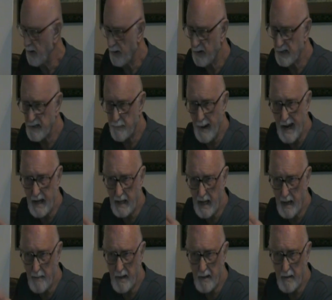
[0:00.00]
you can spank
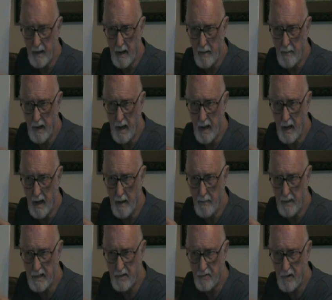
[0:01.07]
them
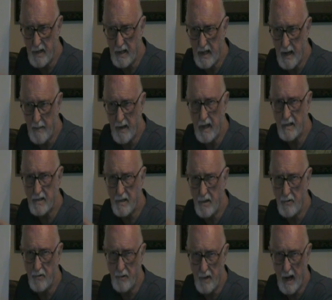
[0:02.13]
and mistreat them, and they
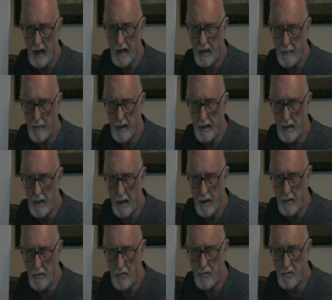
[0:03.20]
still do not commit
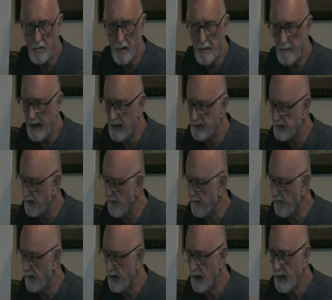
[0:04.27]
unusual amounts
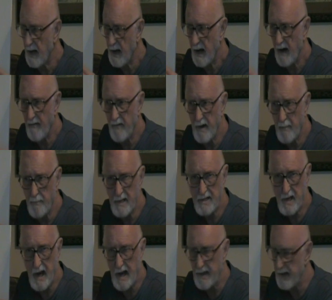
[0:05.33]
of
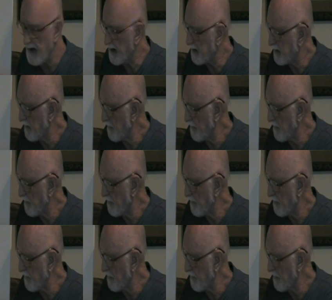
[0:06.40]
misconduct.